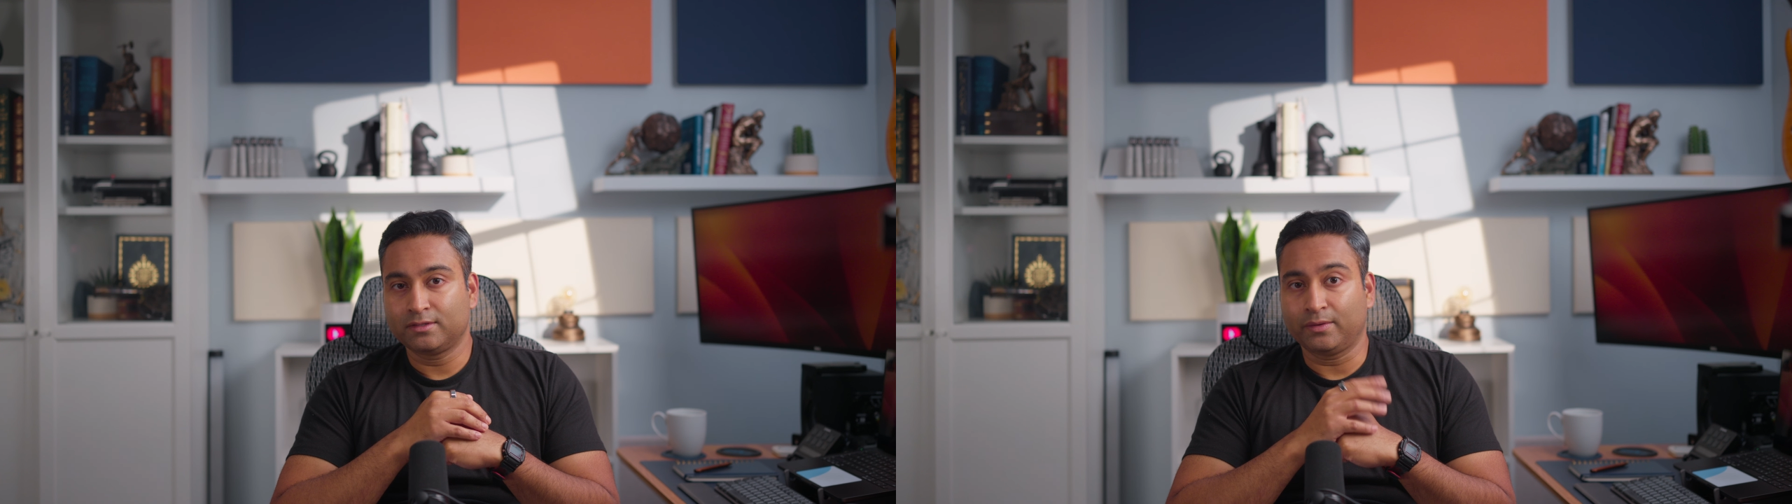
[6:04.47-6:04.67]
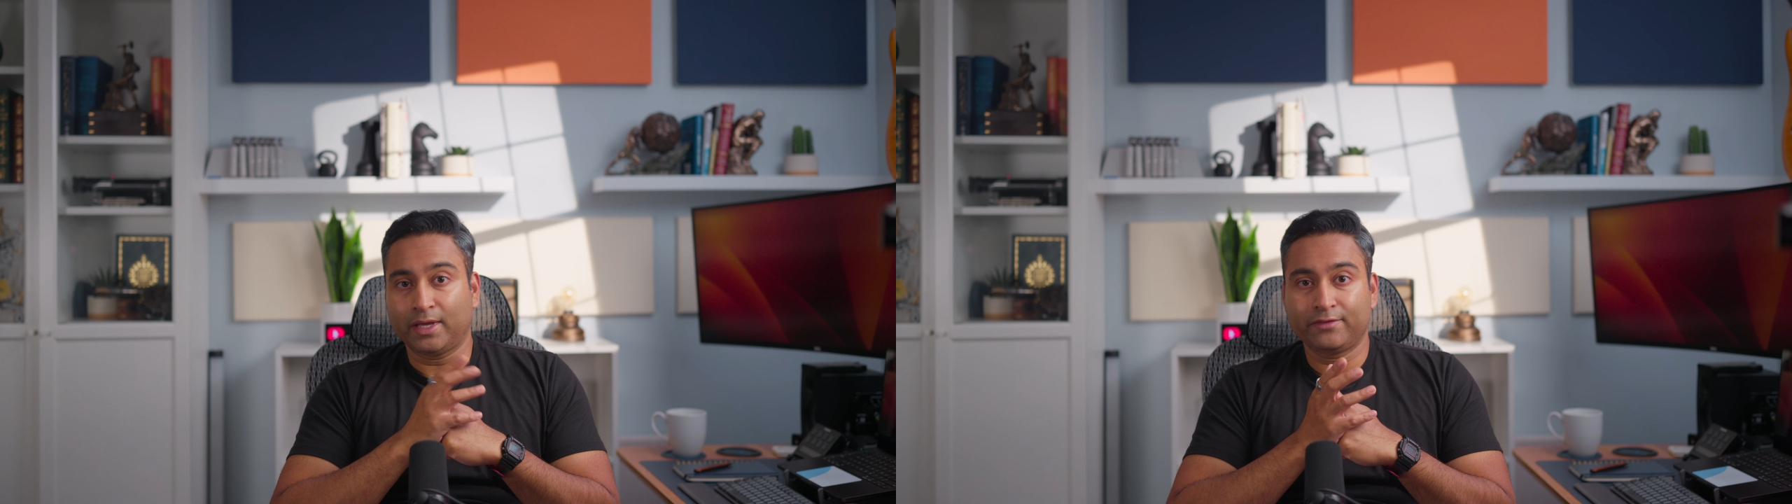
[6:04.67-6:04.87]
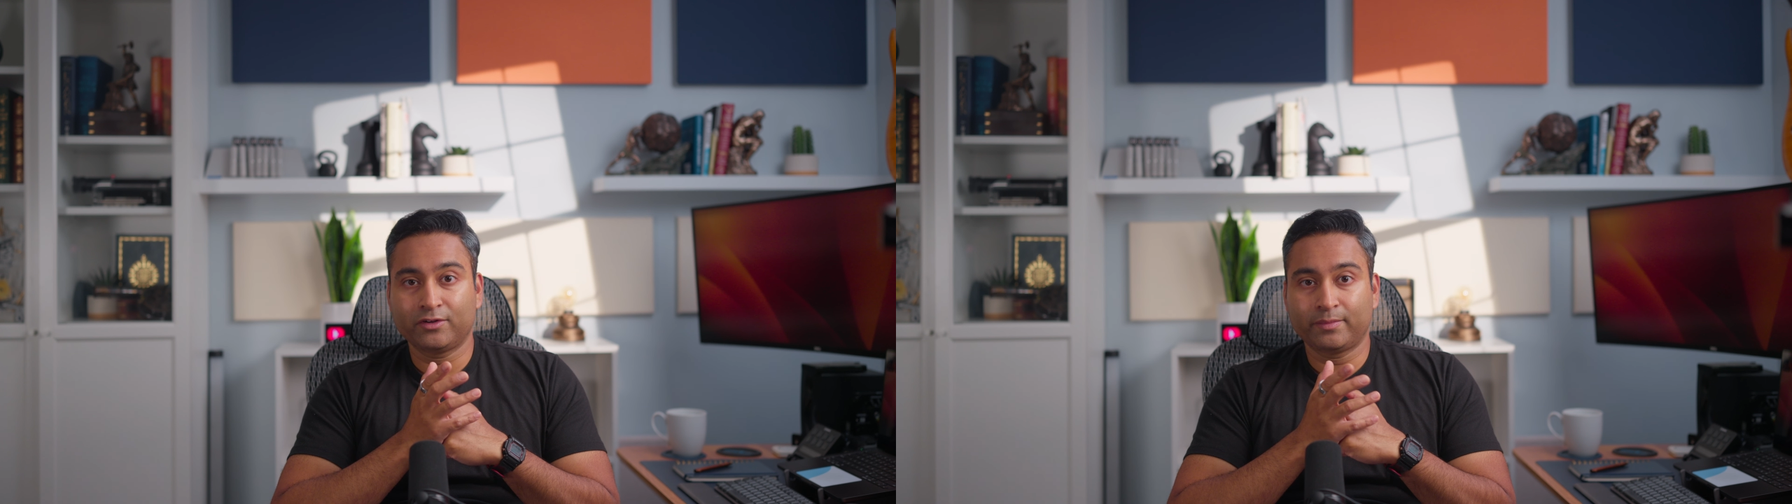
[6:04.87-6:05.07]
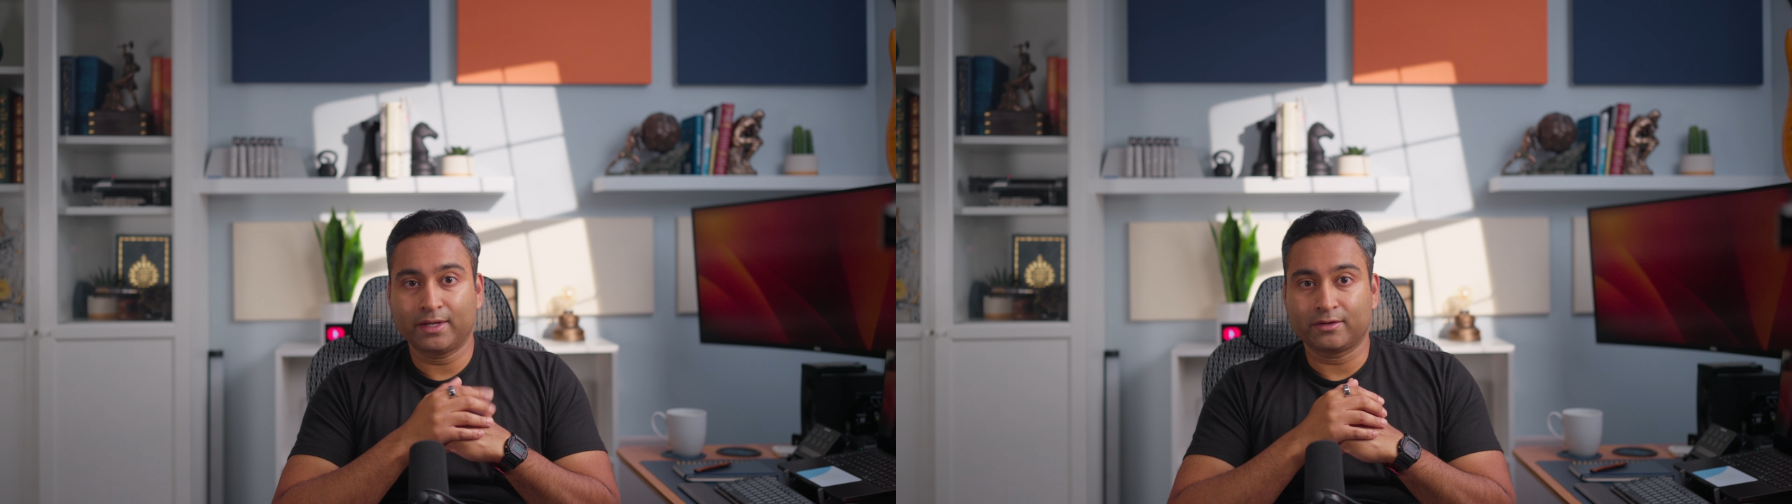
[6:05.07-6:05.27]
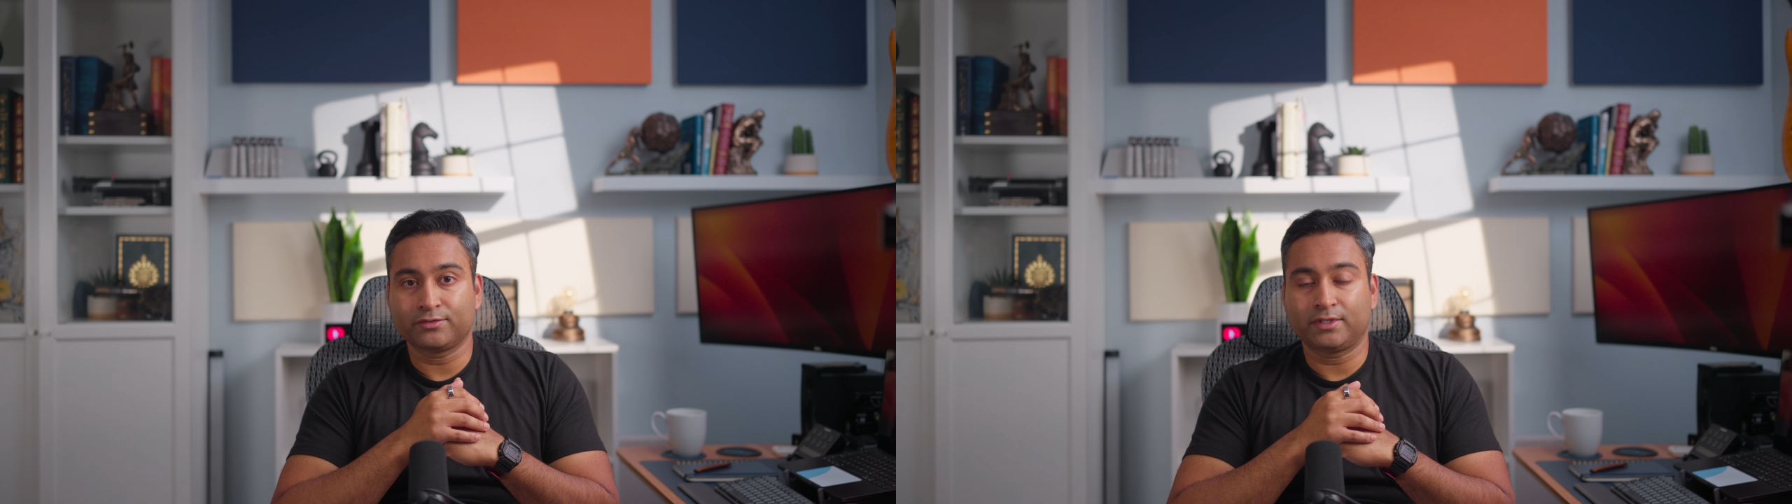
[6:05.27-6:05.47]
you have your
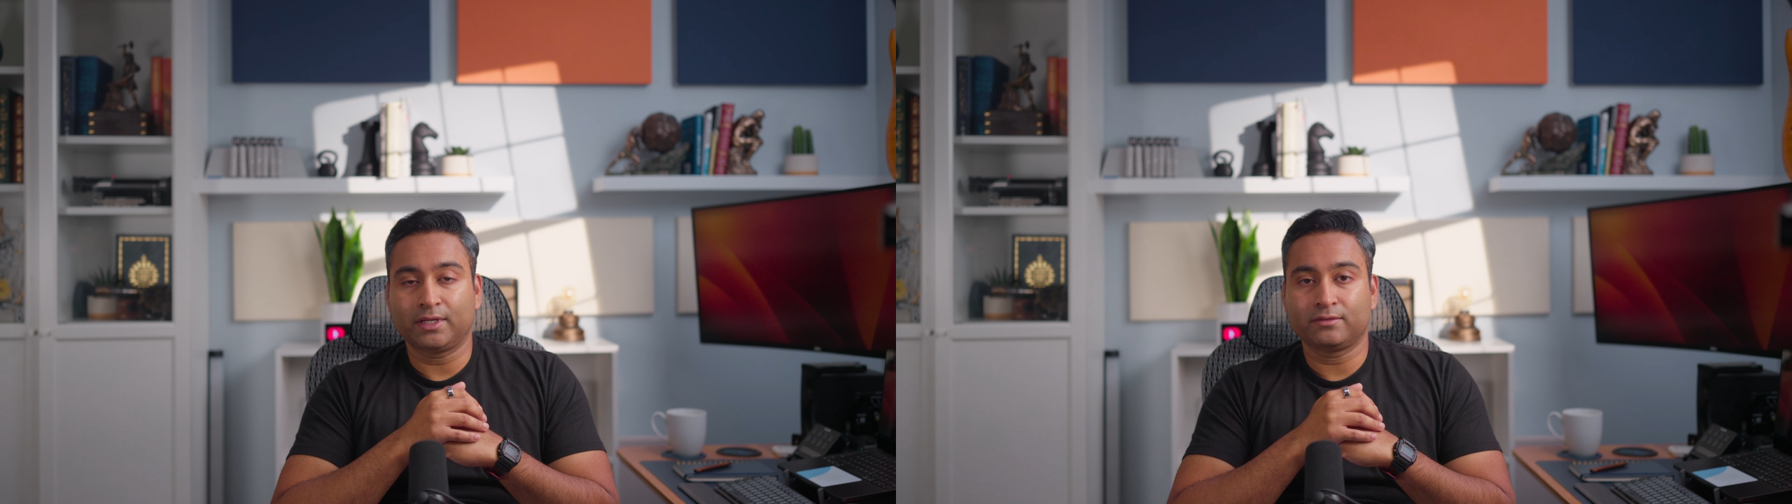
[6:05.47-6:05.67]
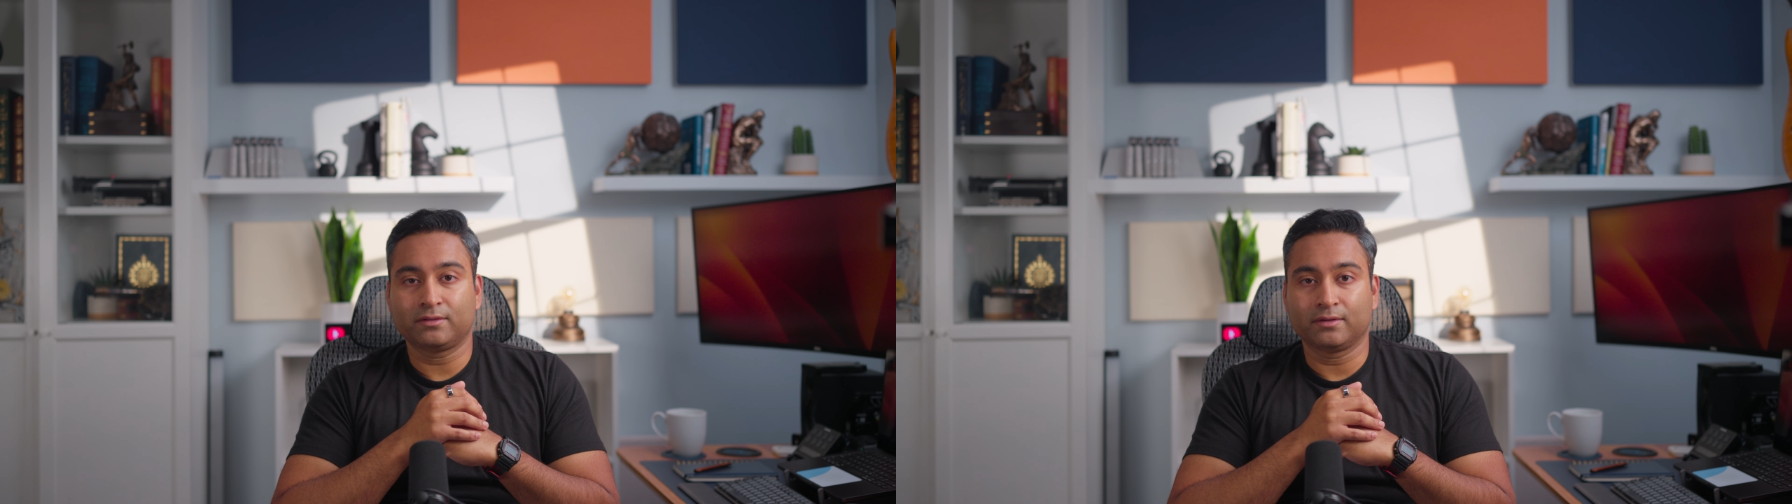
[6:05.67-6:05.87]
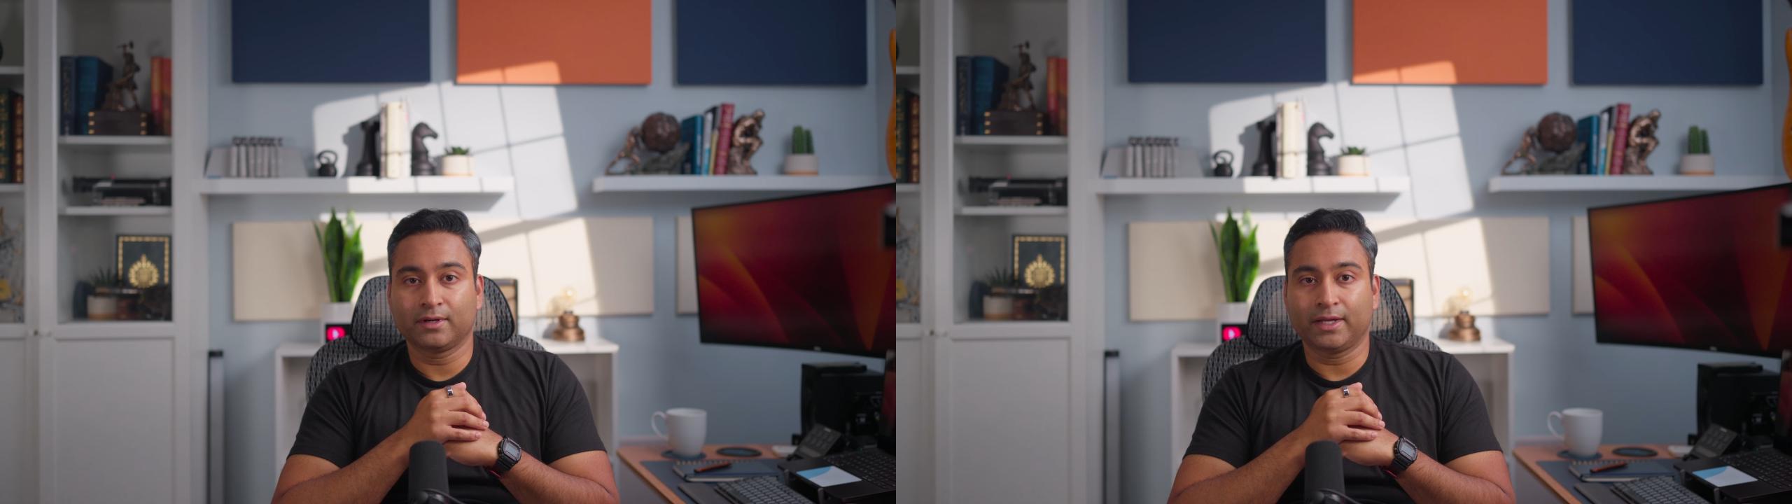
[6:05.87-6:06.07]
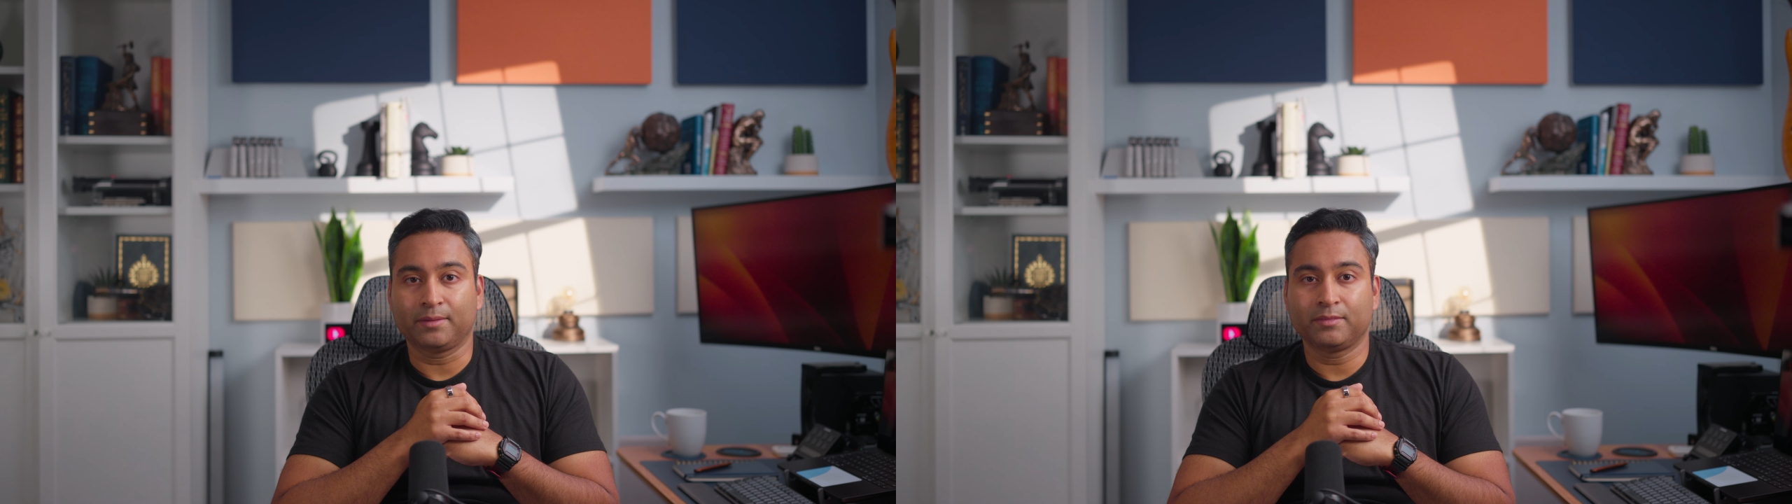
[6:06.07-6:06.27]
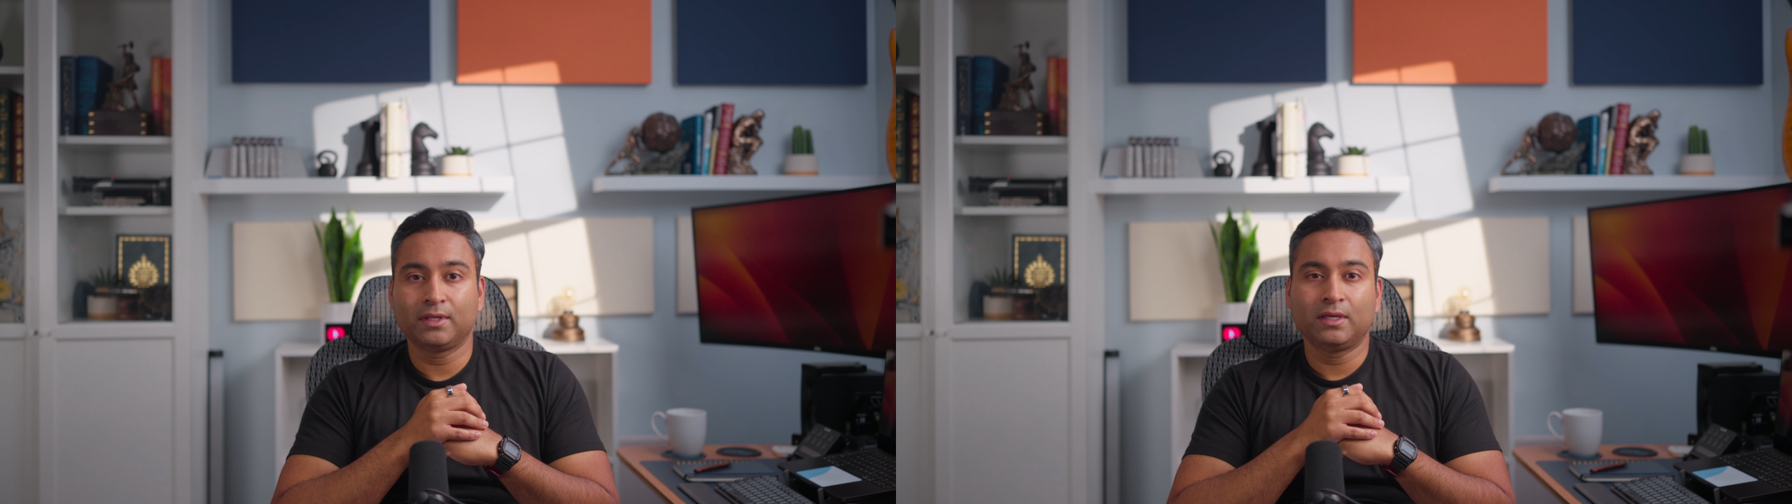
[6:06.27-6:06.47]
macros down to the
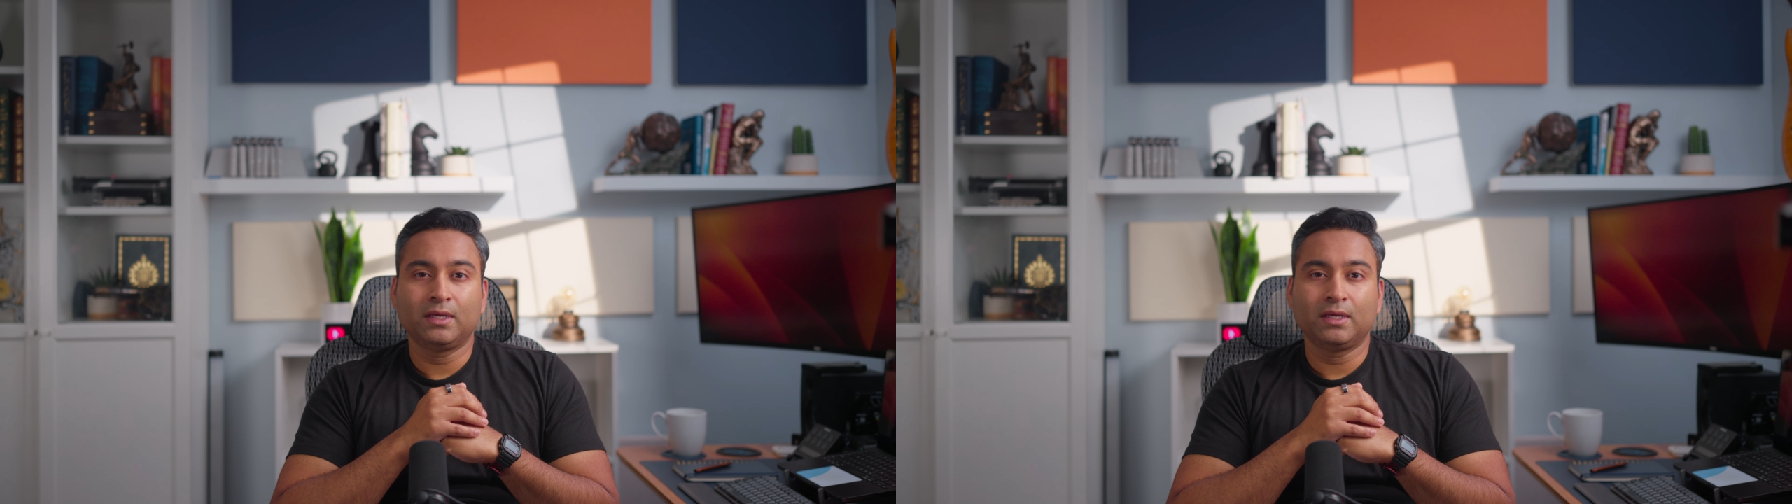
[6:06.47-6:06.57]
gram,